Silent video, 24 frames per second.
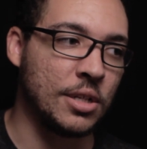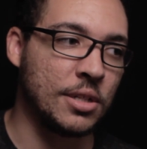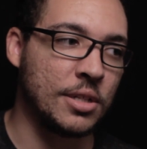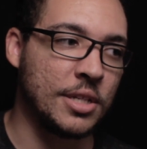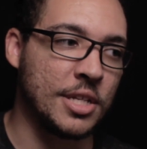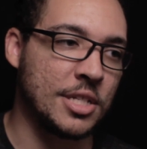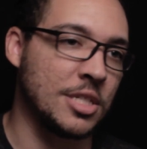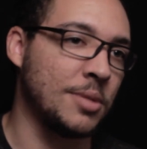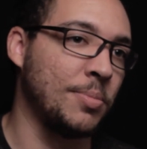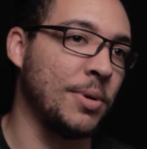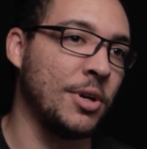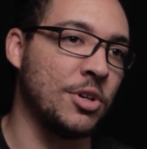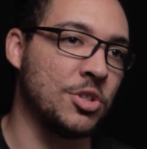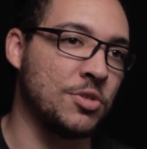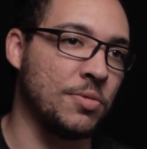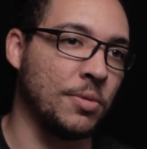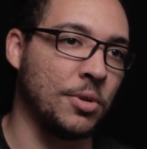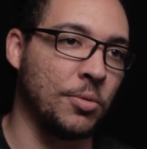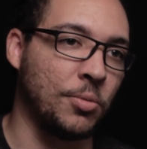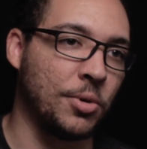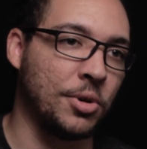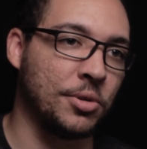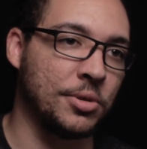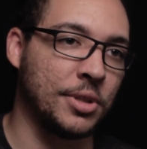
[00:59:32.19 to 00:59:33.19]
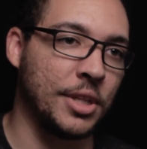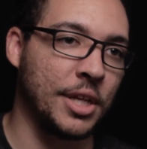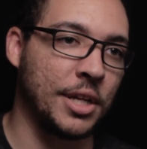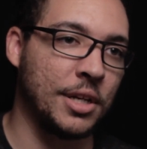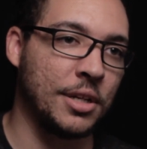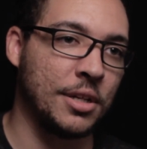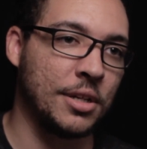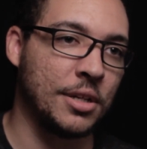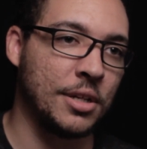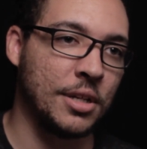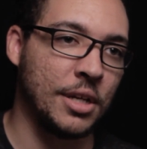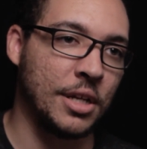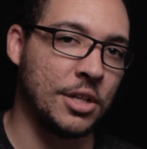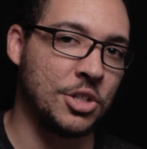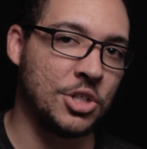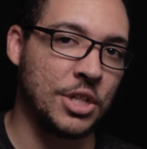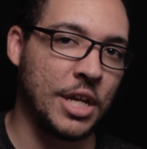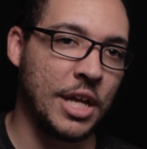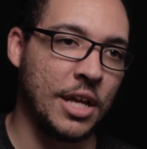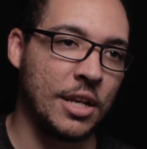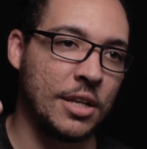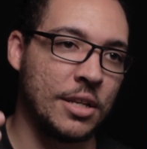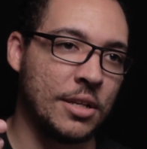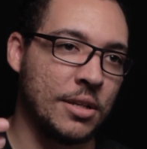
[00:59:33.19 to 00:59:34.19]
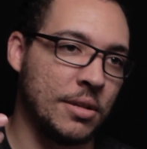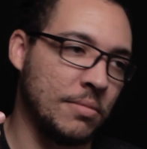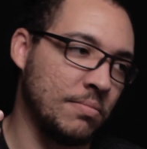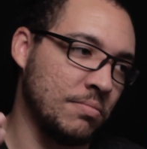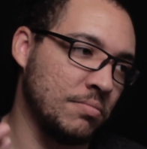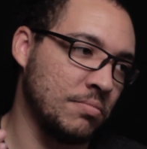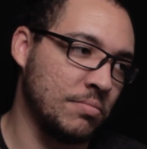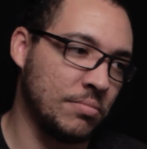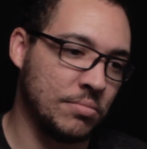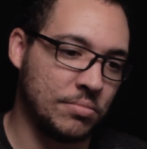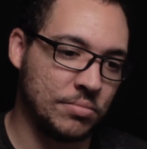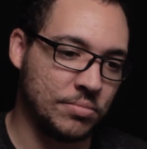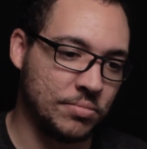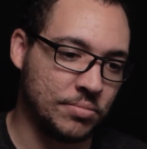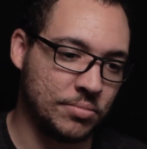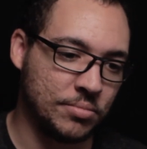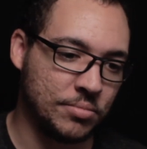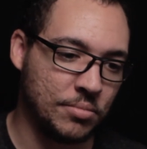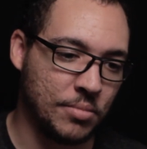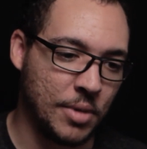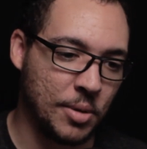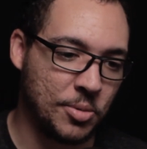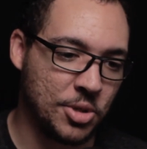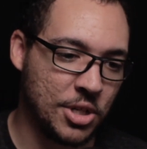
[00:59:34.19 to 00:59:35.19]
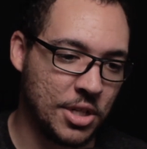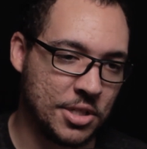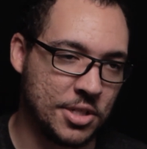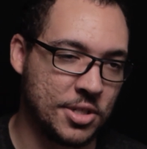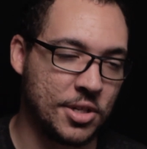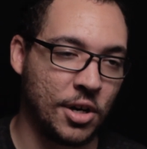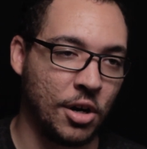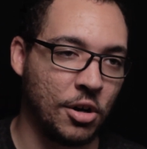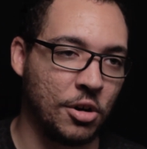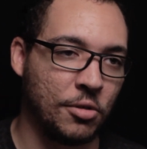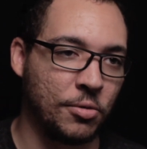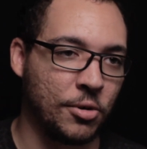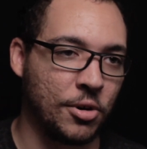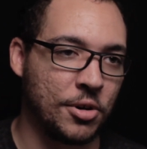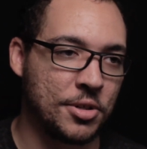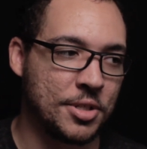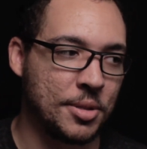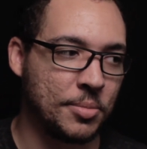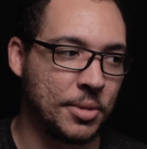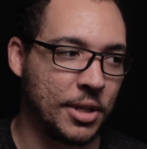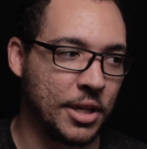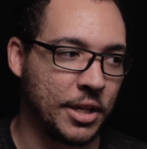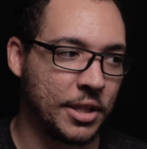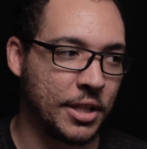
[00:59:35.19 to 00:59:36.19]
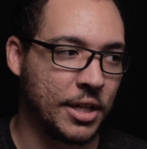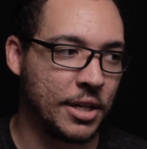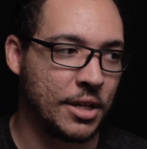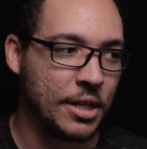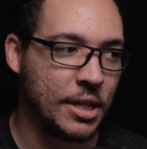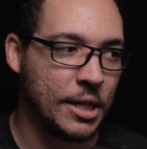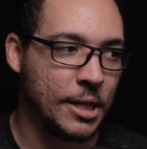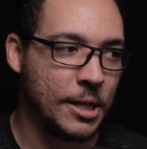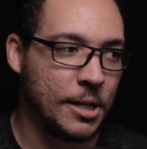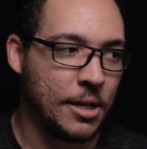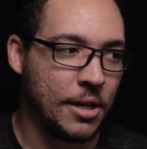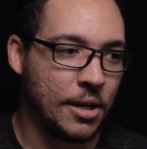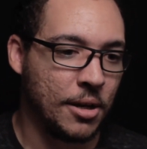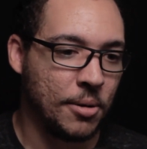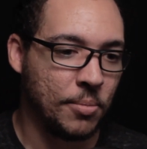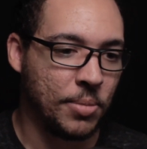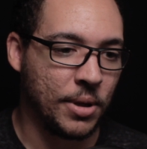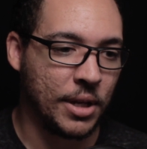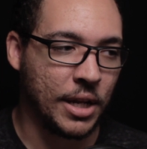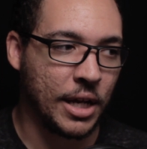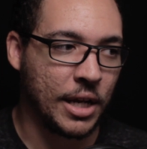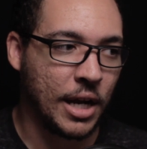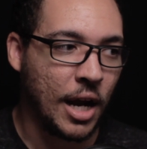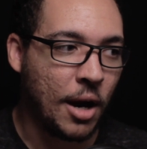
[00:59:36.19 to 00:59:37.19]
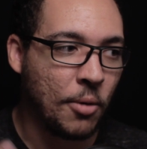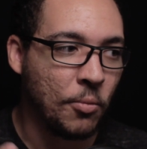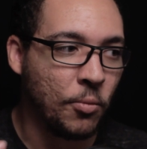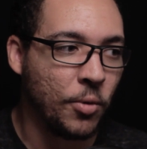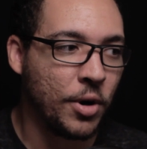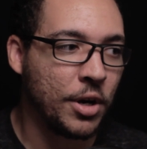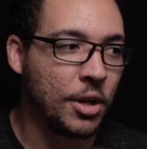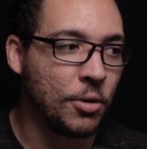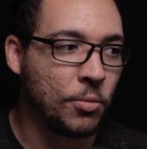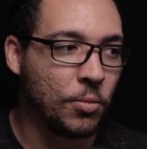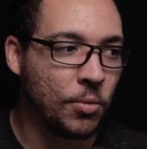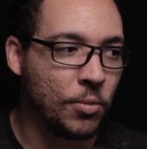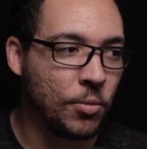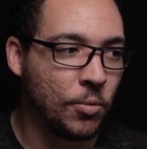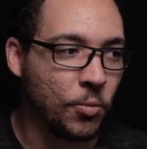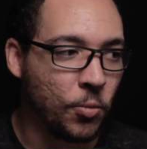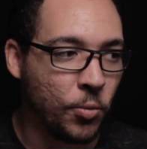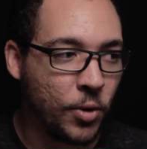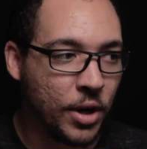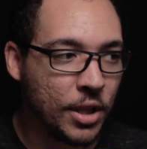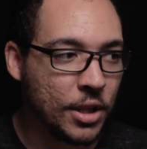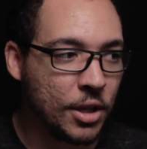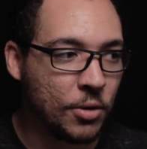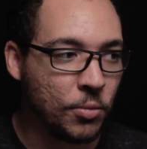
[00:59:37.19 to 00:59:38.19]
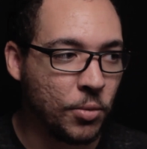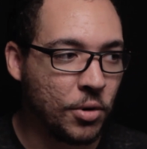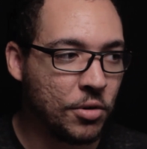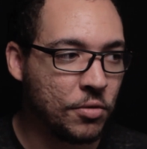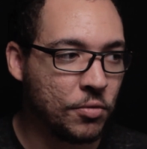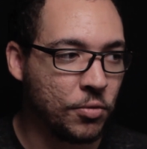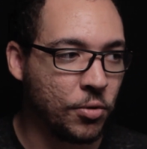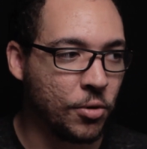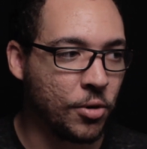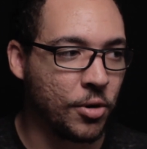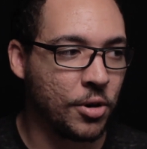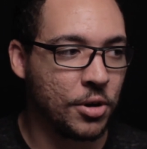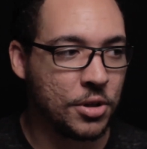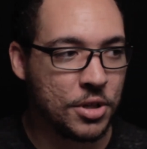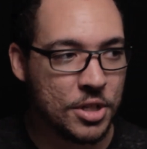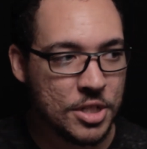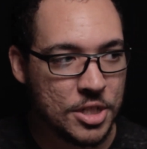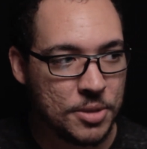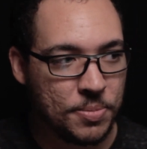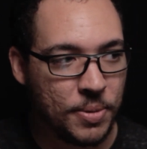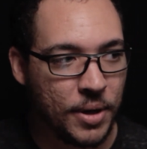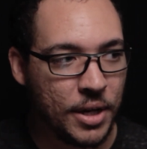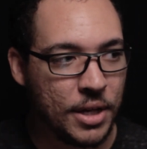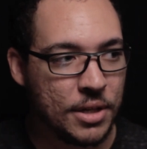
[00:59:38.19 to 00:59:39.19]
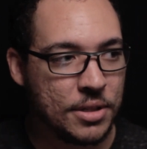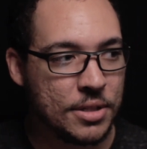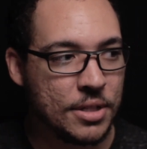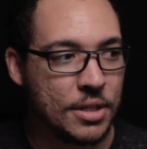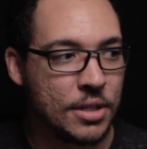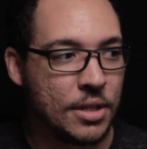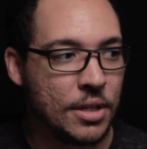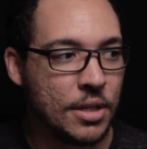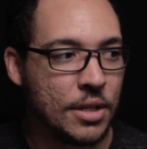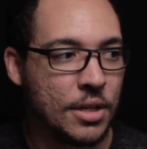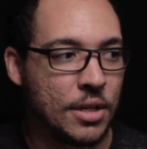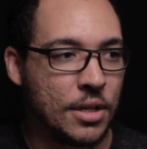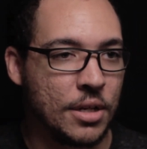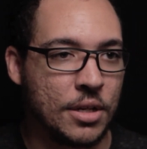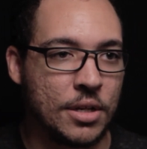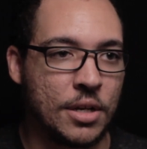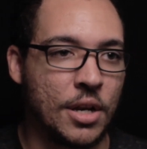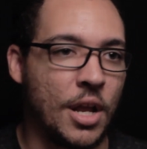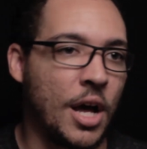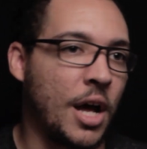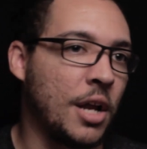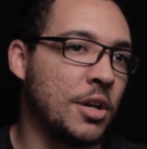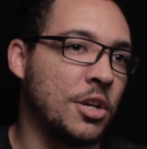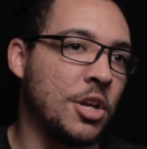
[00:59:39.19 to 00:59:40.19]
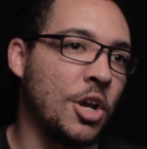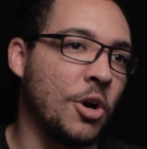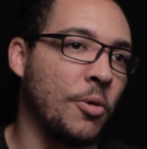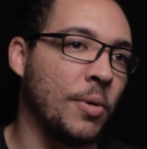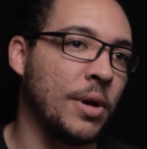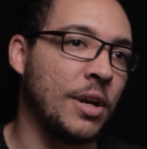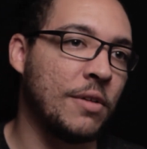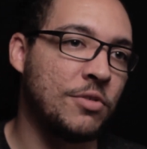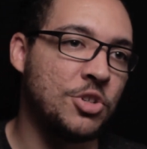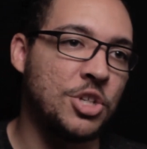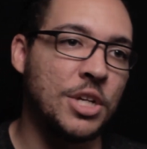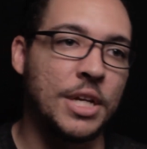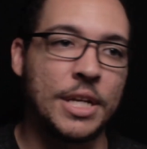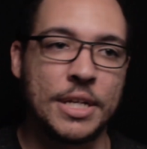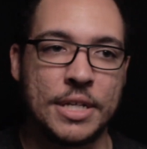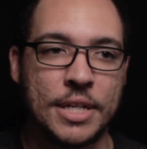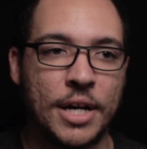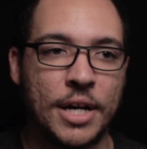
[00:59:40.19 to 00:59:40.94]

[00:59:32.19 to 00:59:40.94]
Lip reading: disappears from the world then, and she can't. And maybe she has to start over or something like that. But, like, I'm really, really rooting for her despite not knowing if she can